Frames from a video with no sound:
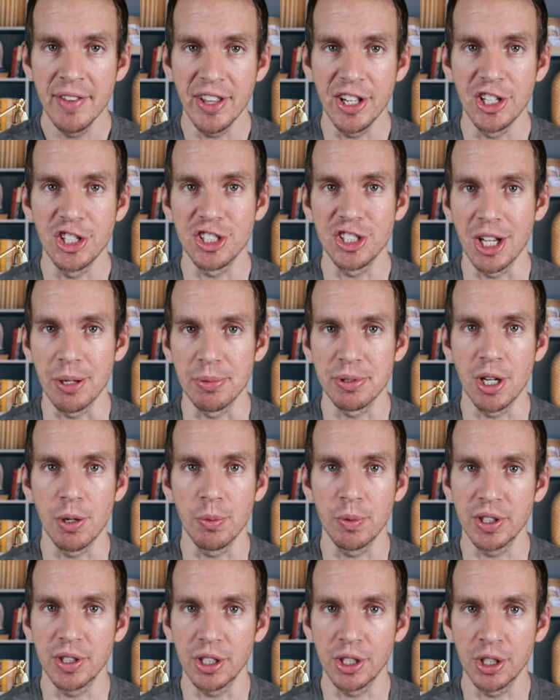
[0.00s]
that just helps
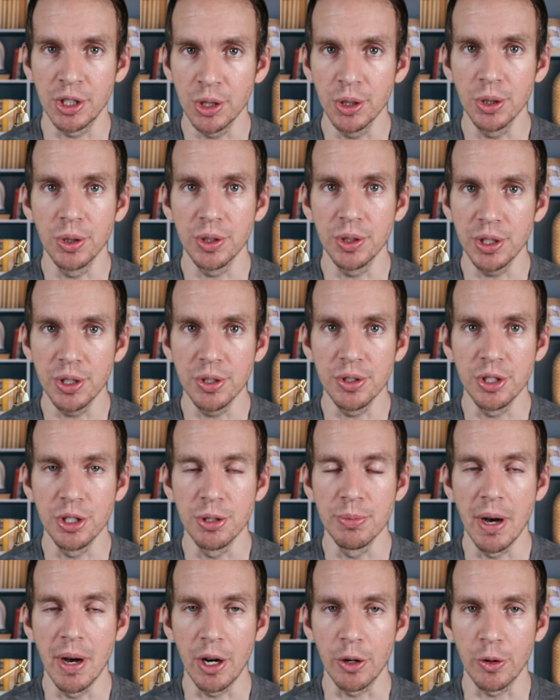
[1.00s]
out with the good old
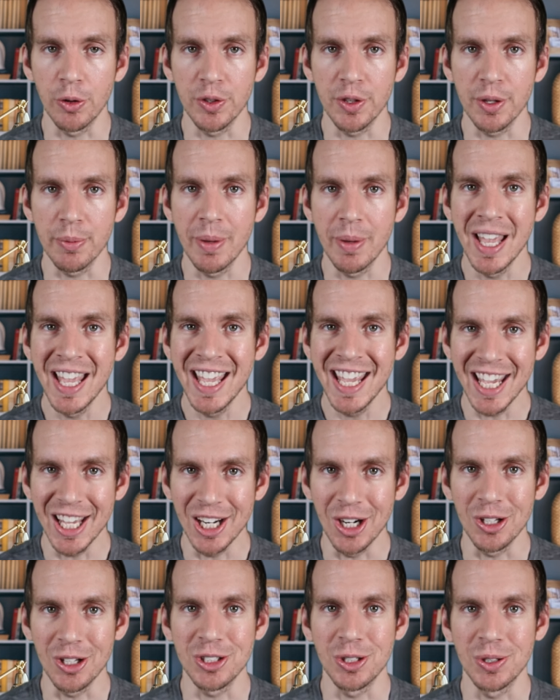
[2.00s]
YouTube algorithm,
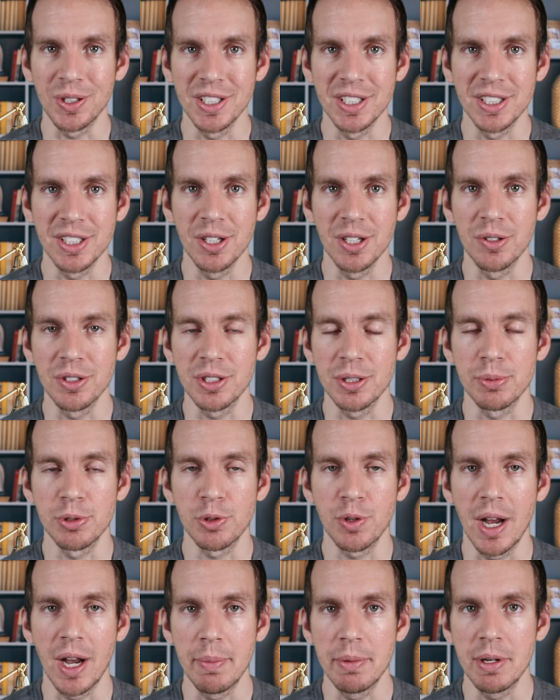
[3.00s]
and also consider
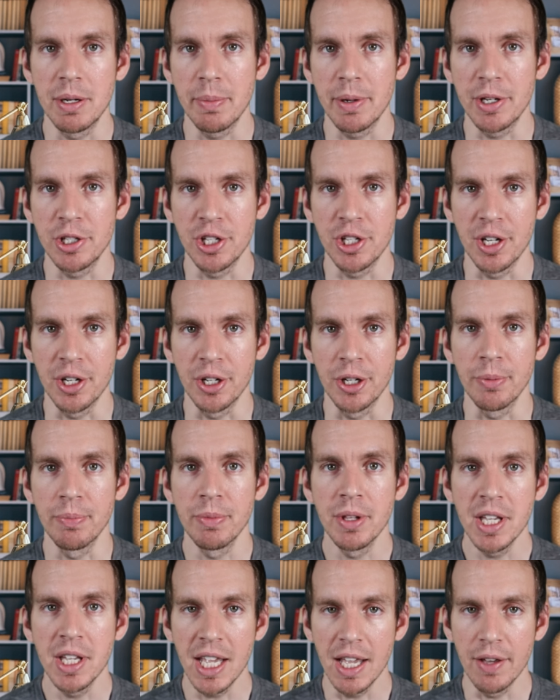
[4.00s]
subscribing to my
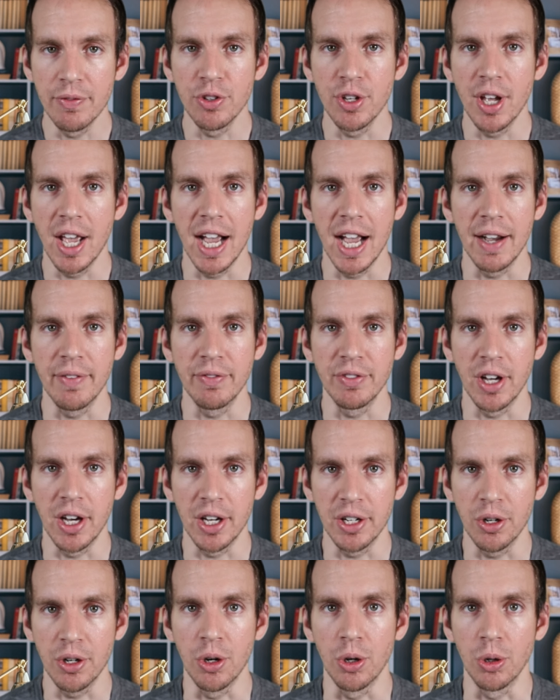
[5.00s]
channel if you have
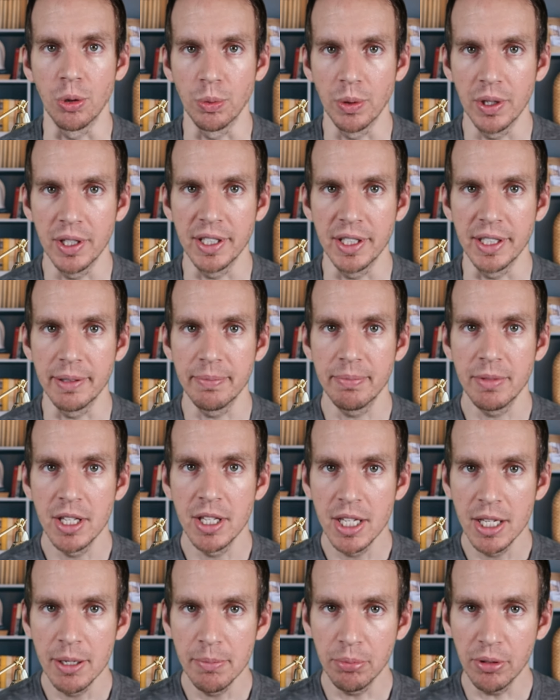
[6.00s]
not already.
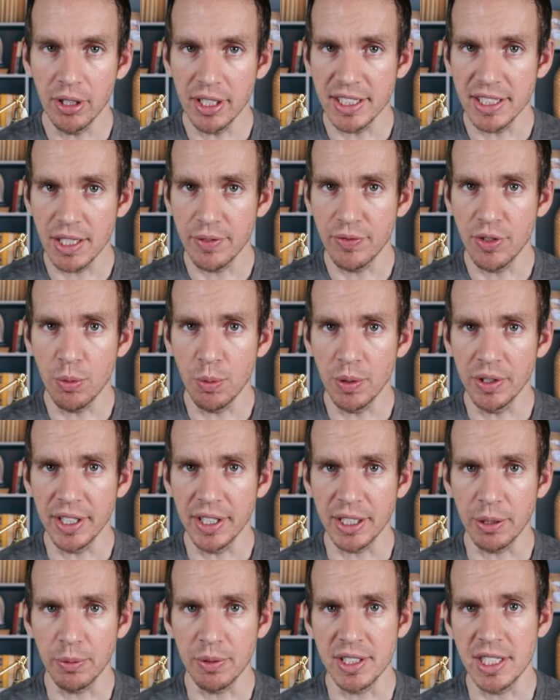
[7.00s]
Plus, if you would
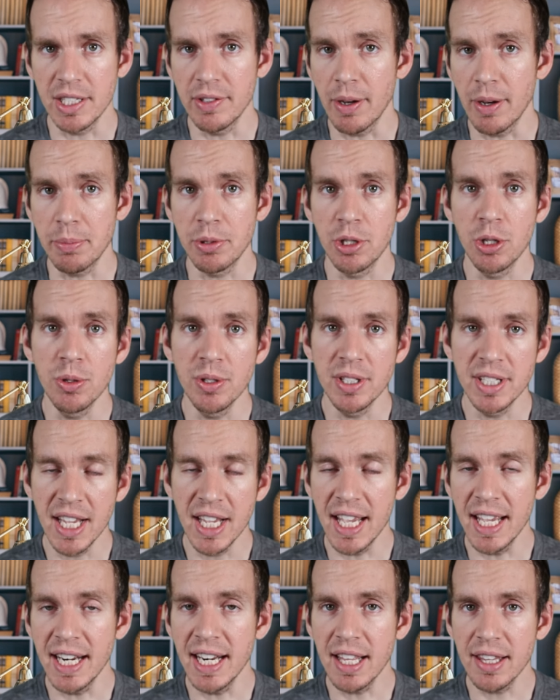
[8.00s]
like to receive up to
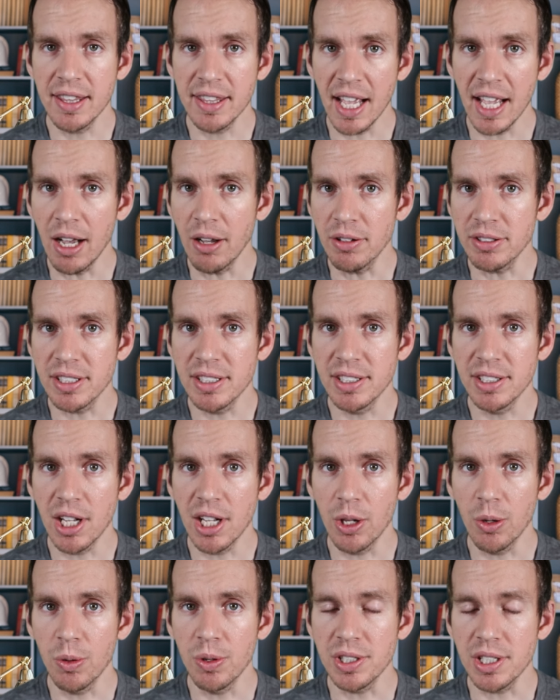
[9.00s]

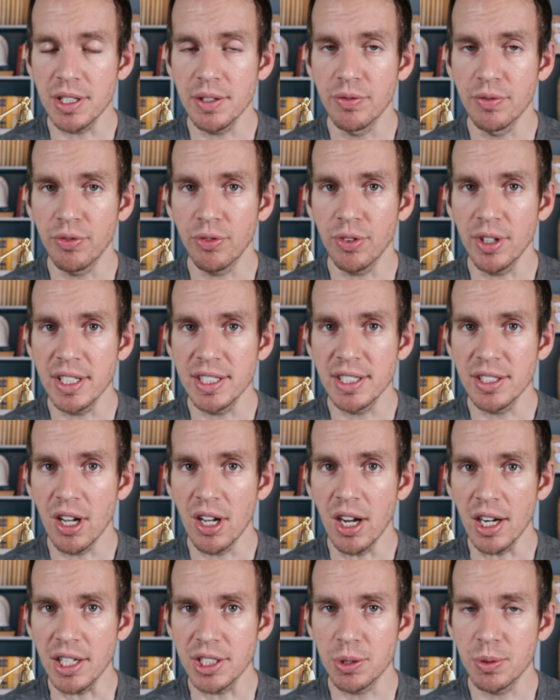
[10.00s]
$10,000 in free
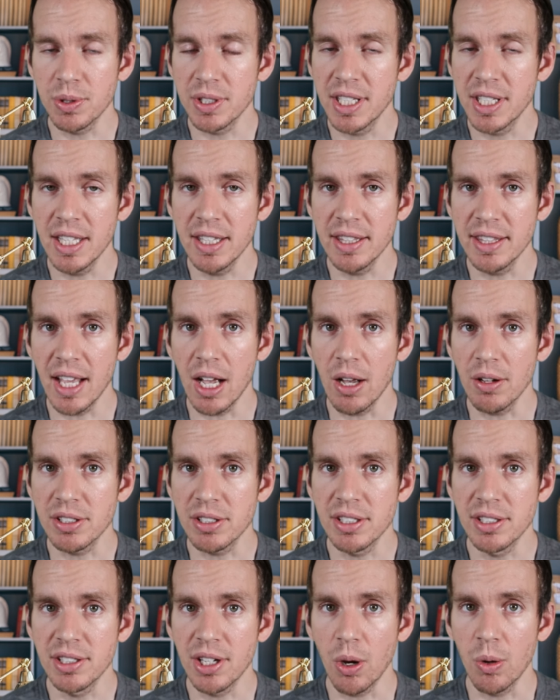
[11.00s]
stocks or
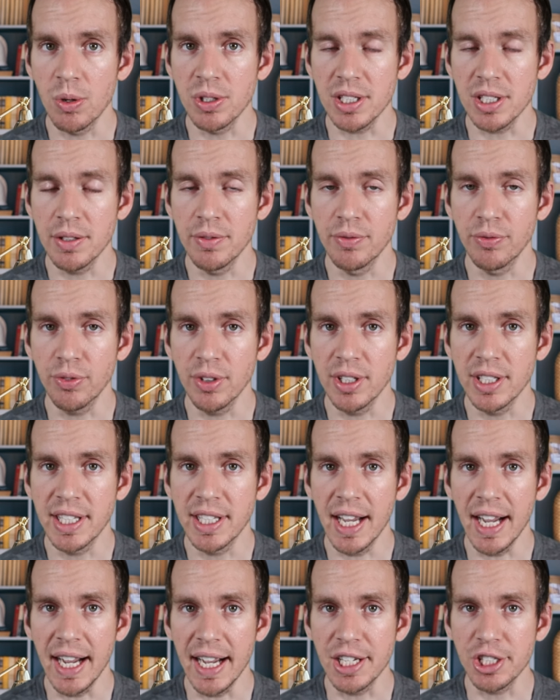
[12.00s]
$10,000 in free
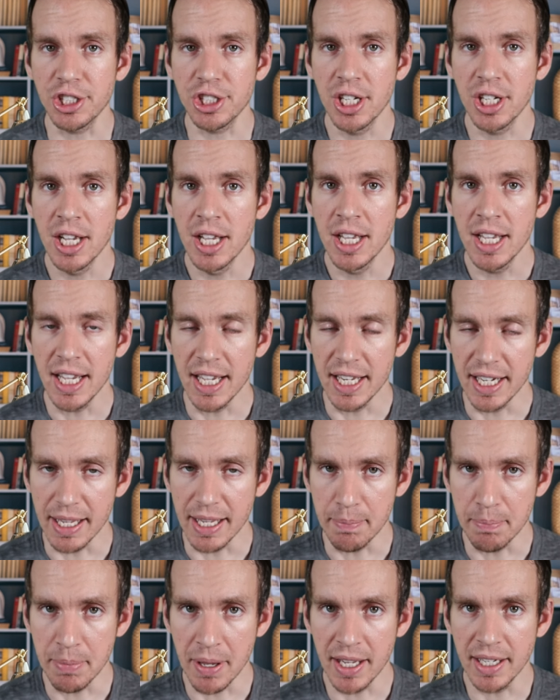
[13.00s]
cash, in
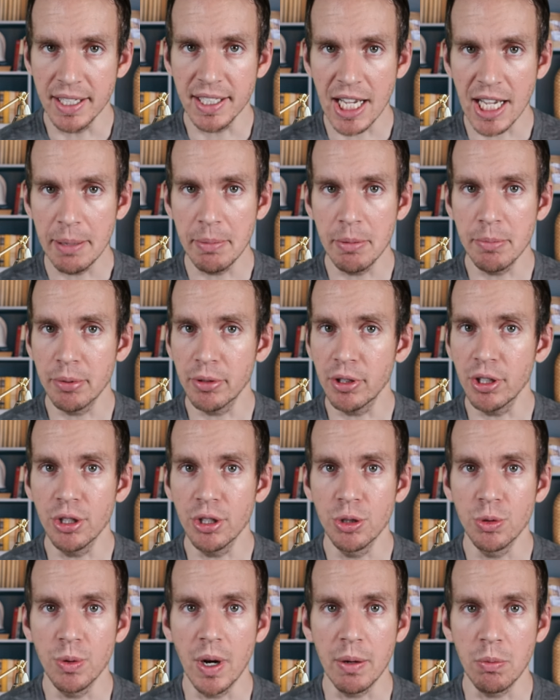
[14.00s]
a pinned comment
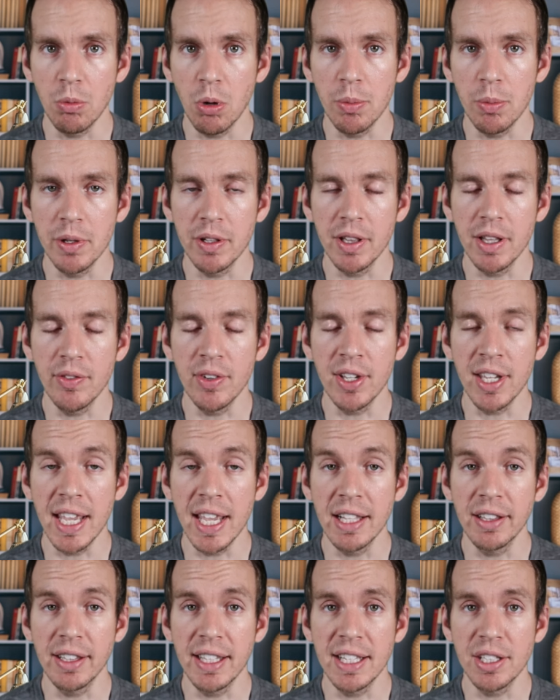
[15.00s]
below, I will be leaving
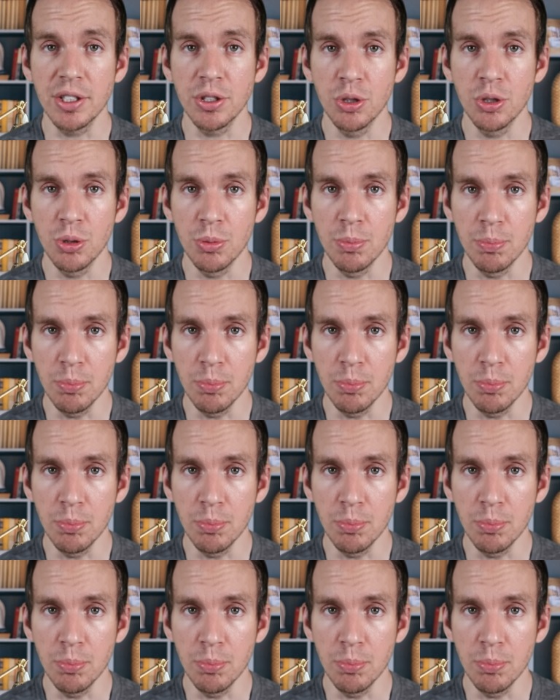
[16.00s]
a link to